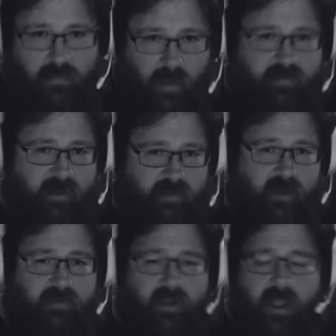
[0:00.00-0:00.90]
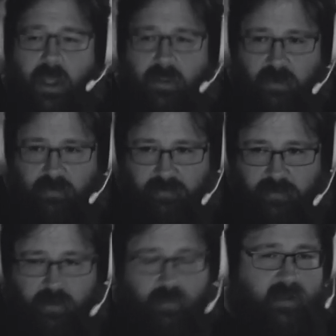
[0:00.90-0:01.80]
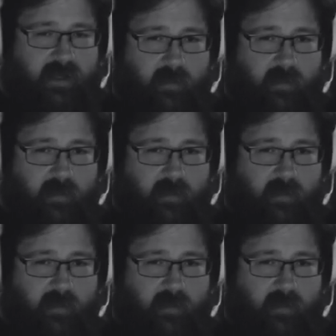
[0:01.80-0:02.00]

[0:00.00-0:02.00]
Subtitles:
those I trust. There's a few that I